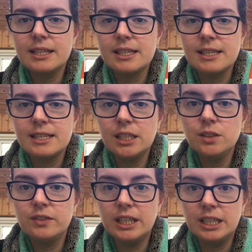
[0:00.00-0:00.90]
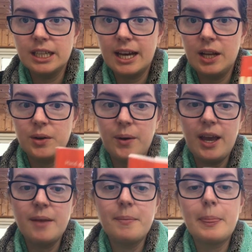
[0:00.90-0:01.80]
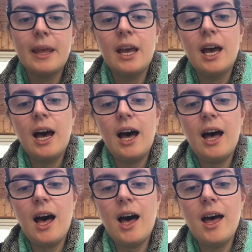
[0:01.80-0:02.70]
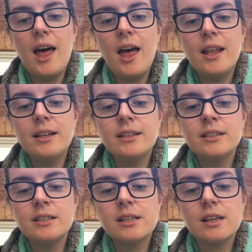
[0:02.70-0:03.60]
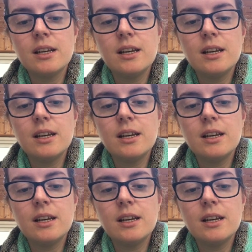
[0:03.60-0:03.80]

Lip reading: it's the Sylvian colorway. And